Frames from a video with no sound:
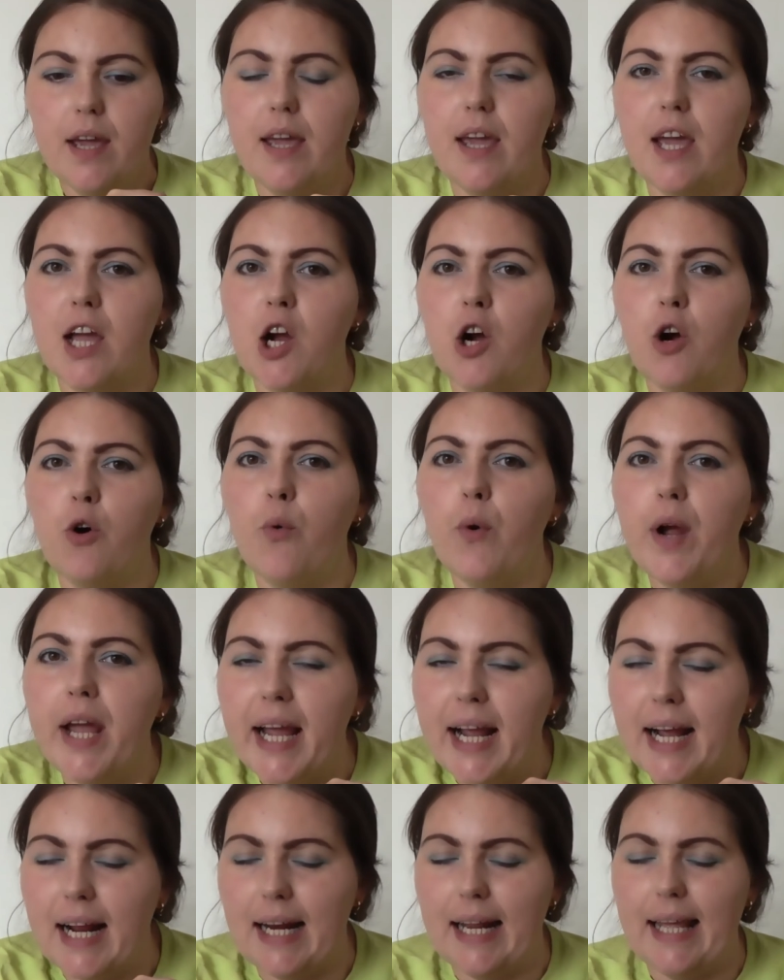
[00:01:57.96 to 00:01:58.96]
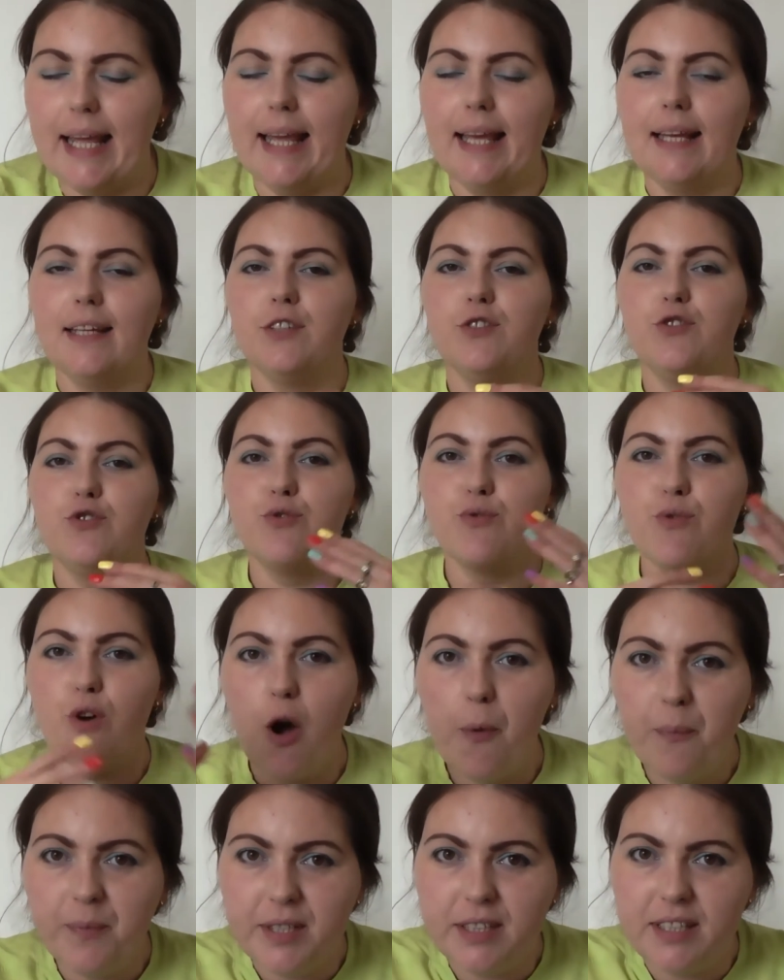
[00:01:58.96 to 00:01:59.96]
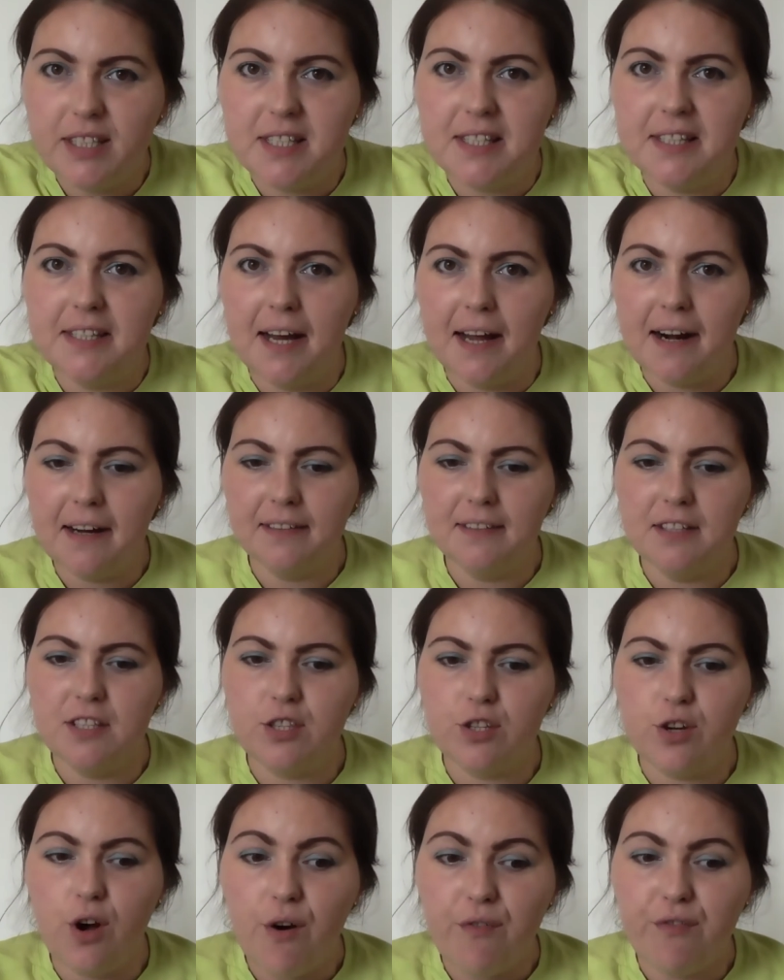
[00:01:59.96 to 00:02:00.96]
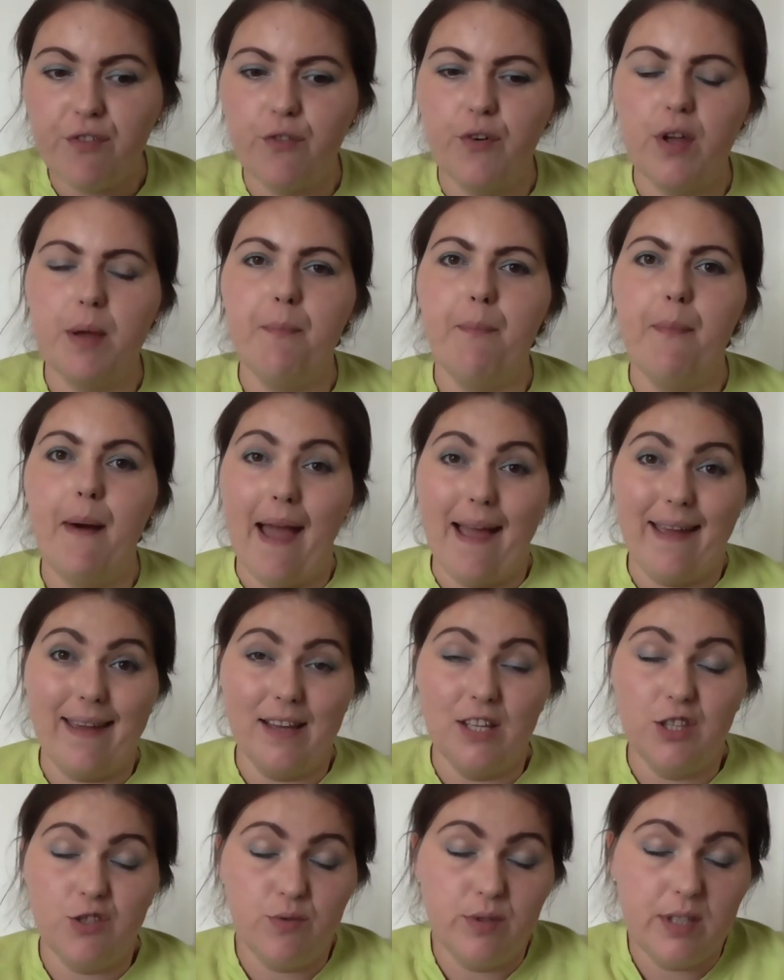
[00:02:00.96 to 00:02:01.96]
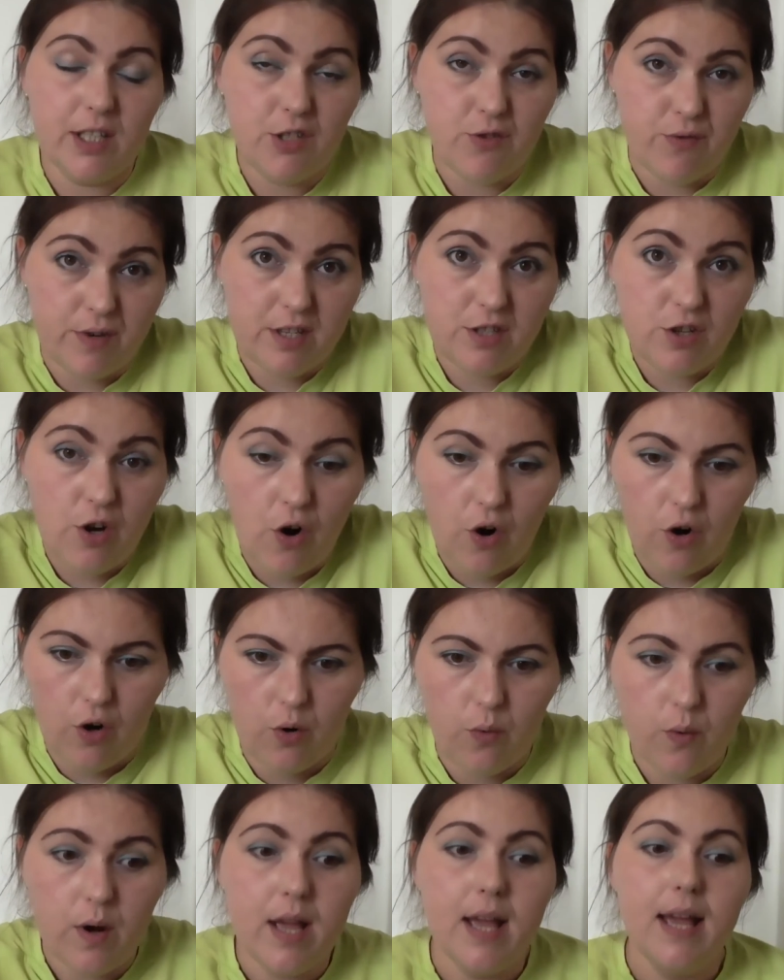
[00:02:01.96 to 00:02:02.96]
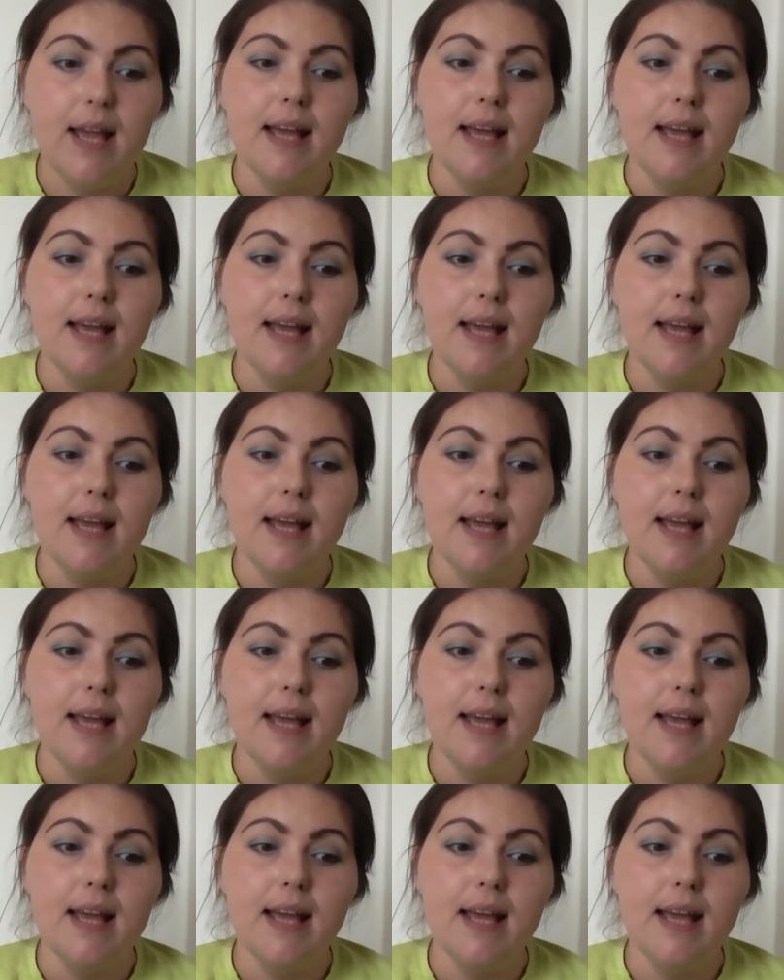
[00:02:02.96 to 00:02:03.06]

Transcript: He quickly dropped this dark discovery back into the tree's hollow.